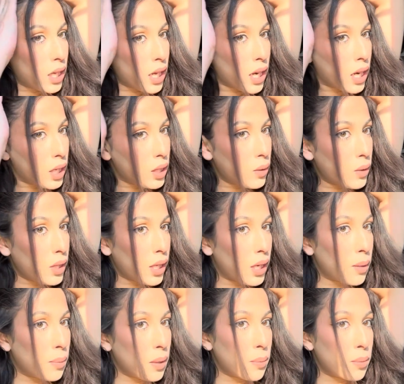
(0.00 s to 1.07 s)
And I know a lot of
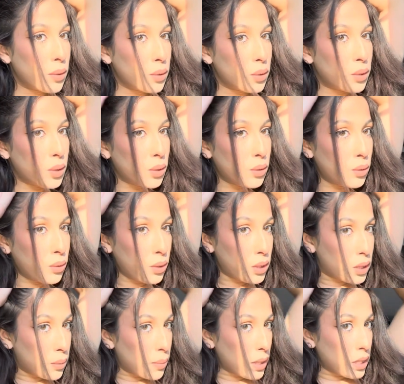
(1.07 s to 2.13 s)
people do
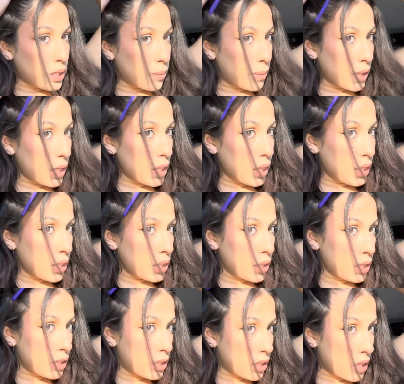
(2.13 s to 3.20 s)
space
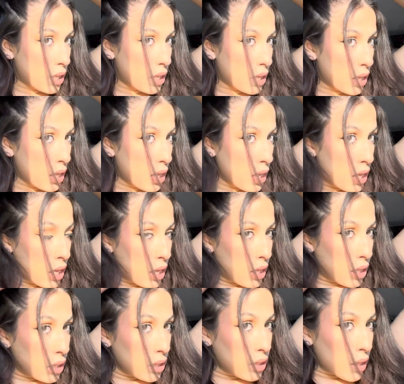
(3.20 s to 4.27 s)
buttons,
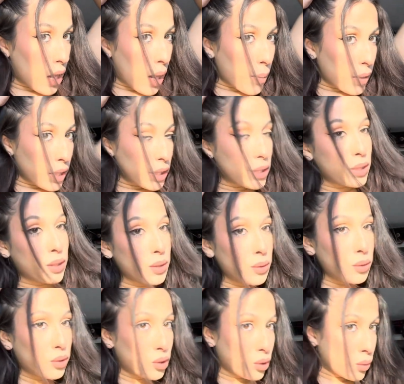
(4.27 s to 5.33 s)
so I wanted to
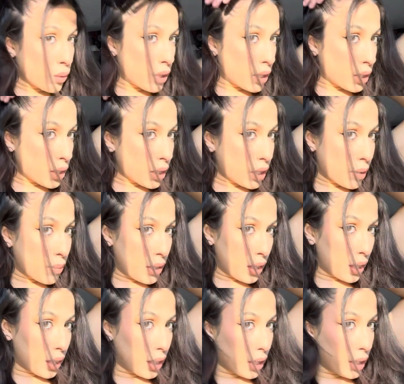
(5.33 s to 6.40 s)
join the
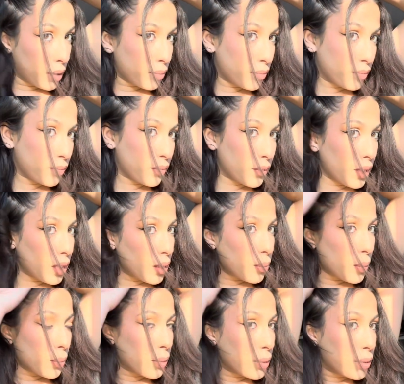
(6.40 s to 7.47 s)
community of
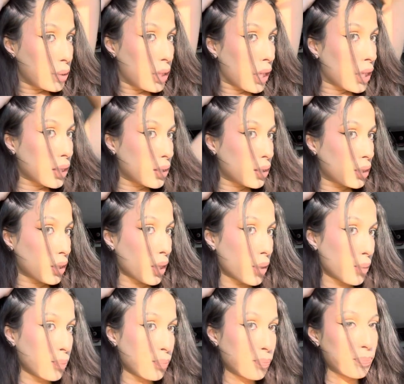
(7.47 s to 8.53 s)
people who did.
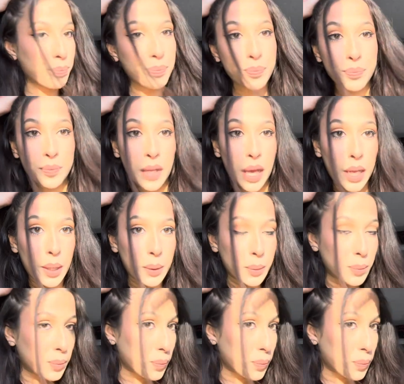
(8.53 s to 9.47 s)
So, hello.